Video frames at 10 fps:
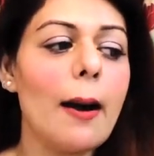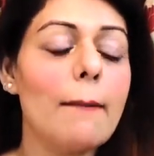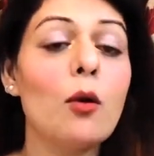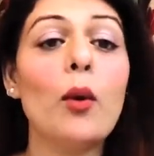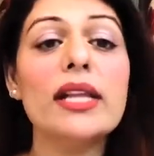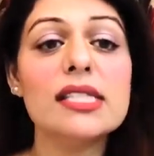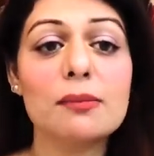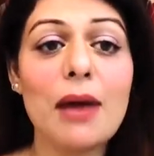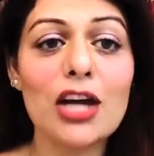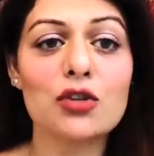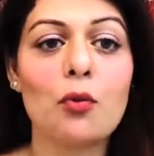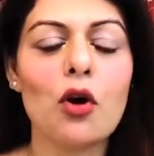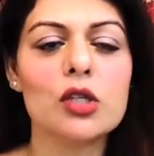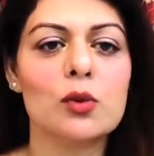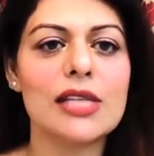When
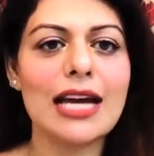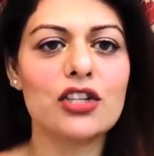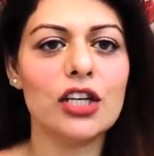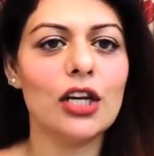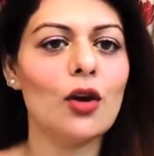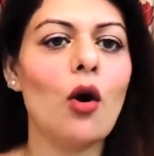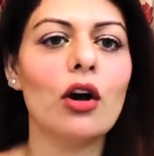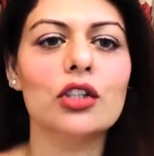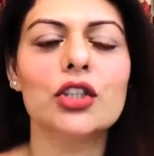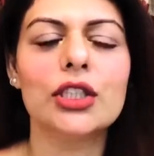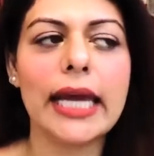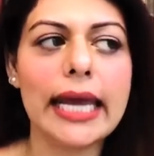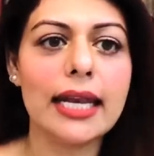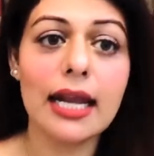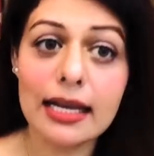Smashbox was actually launched
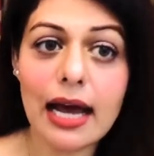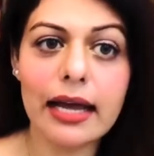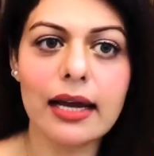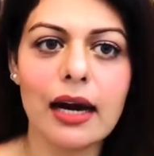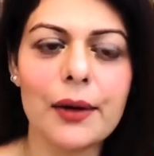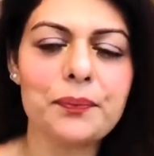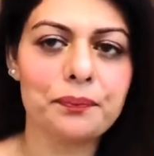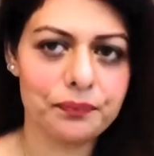in Nykaa,